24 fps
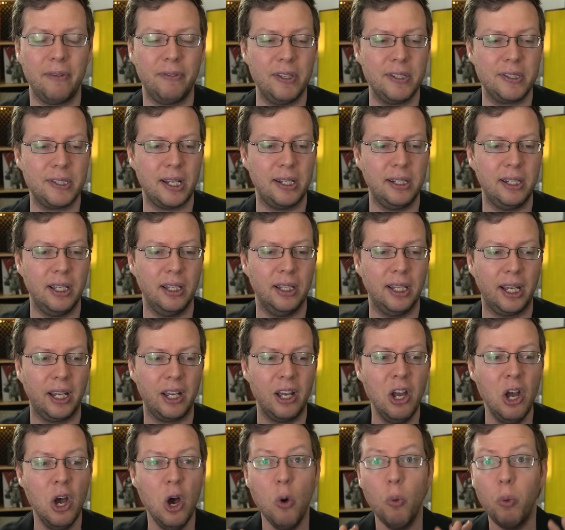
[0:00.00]
this idea like,
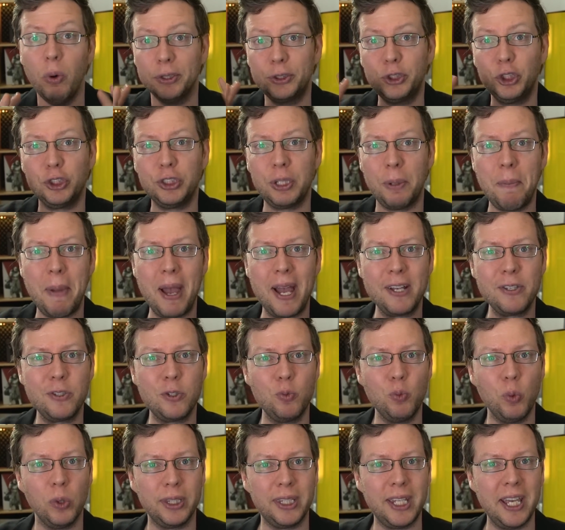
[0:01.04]
well, just
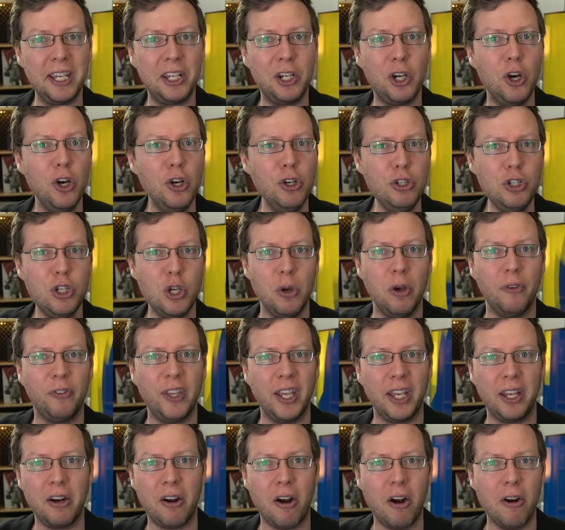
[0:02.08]
imagine what they could do if
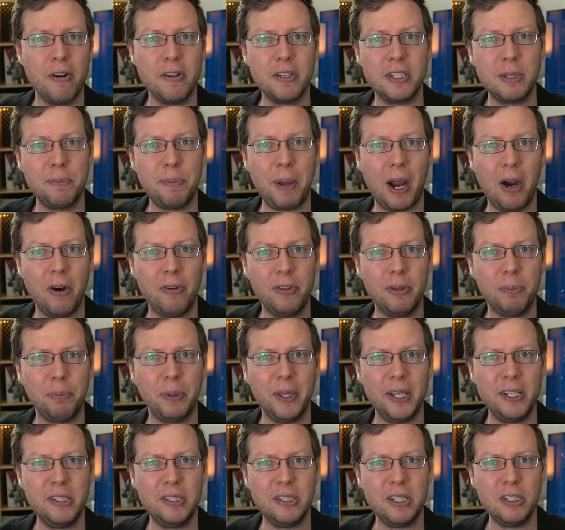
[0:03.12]
they could harness the power of the
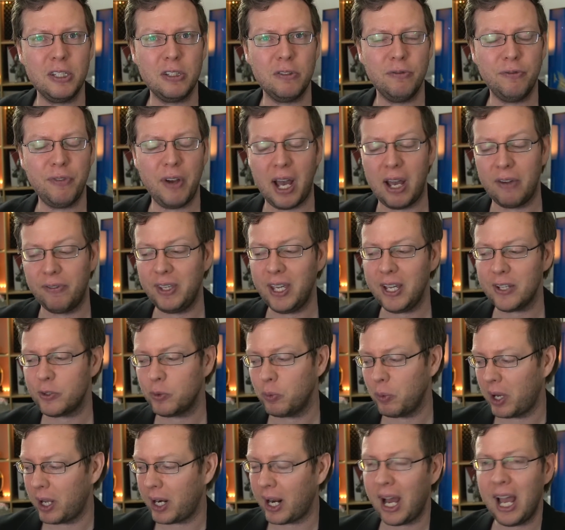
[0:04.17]
PlayStation 5. Guess
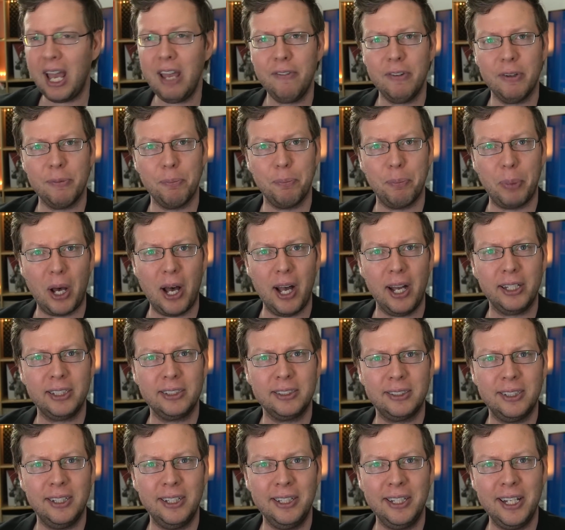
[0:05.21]
what? I have a box
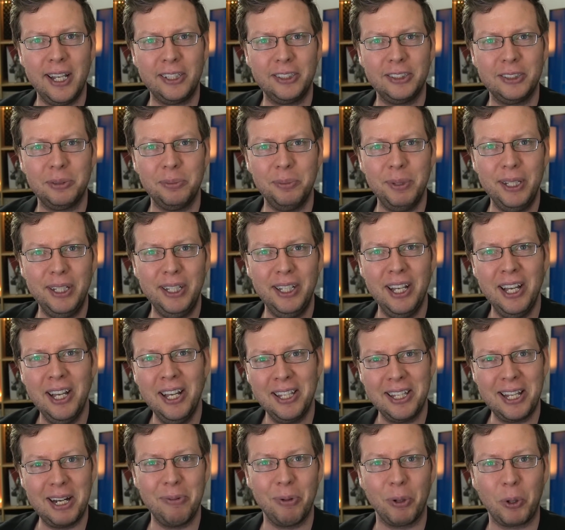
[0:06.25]
sitting next to me
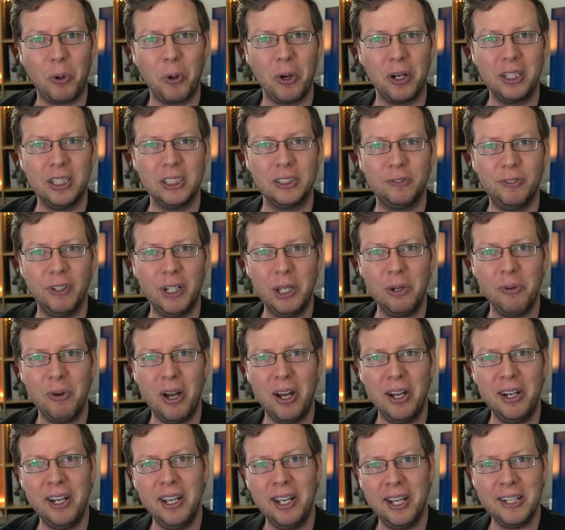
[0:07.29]
that I'm recording this video
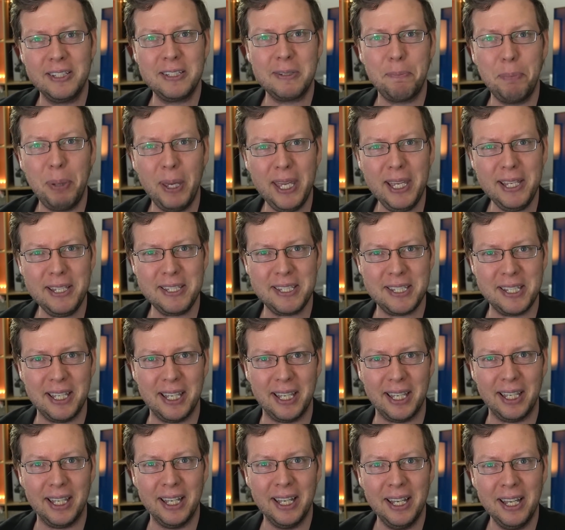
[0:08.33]
on. It's a
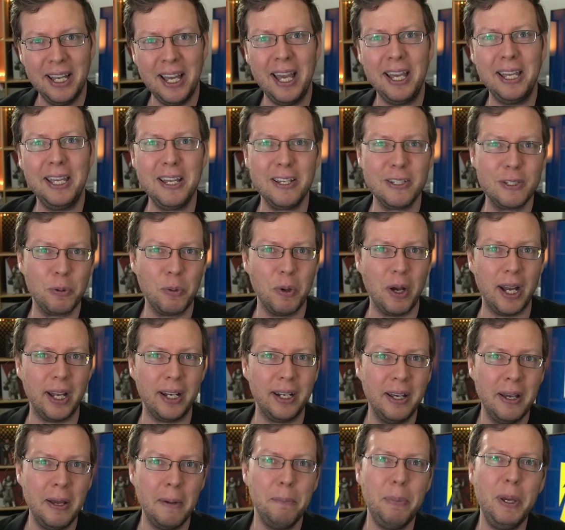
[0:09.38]
PC. And guess
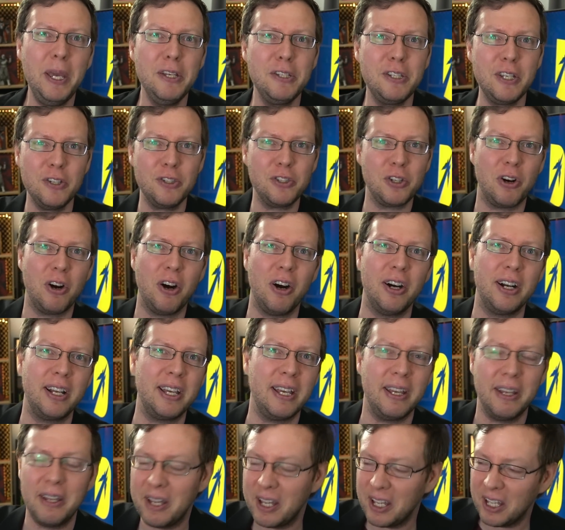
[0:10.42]
what? PCs are
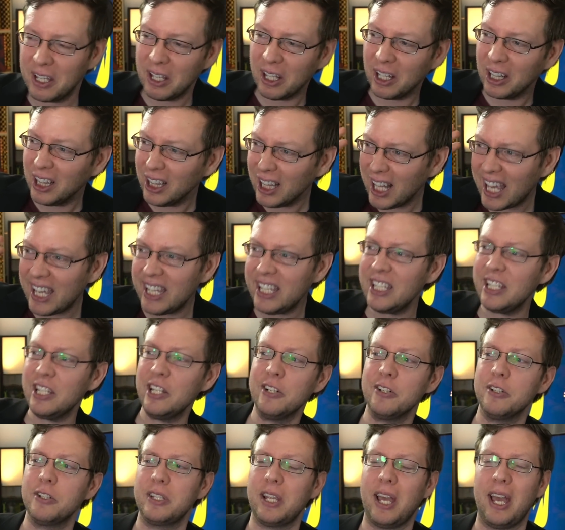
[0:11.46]
already light
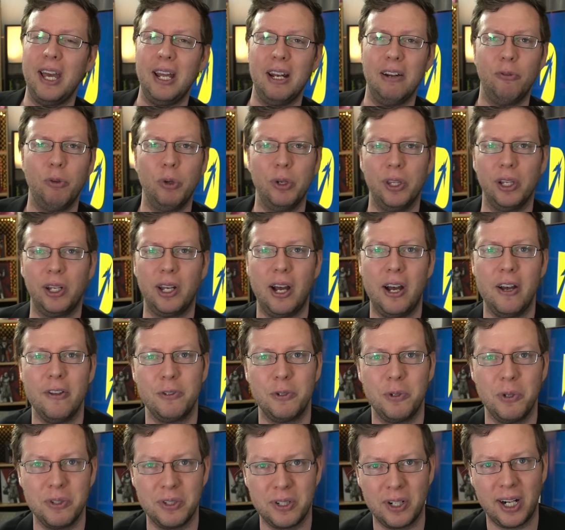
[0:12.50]
years ahead of where the
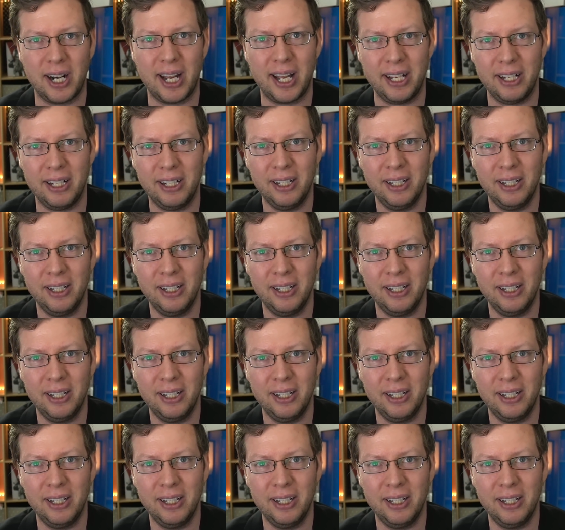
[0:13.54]
consoles are at,